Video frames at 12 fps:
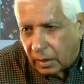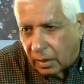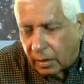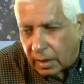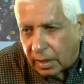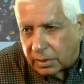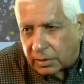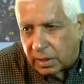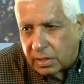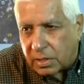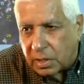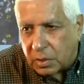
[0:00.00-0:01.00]
or an
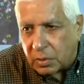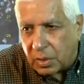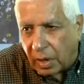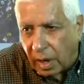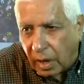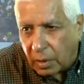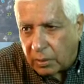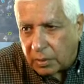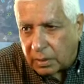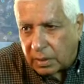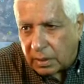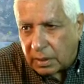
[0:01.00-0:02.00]
extensive
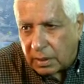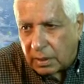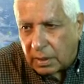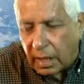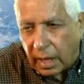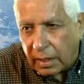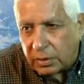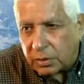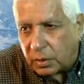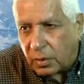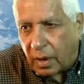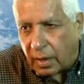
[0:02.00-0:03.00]
drought and
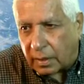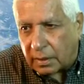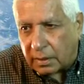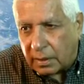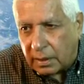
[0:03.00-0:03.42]
so on.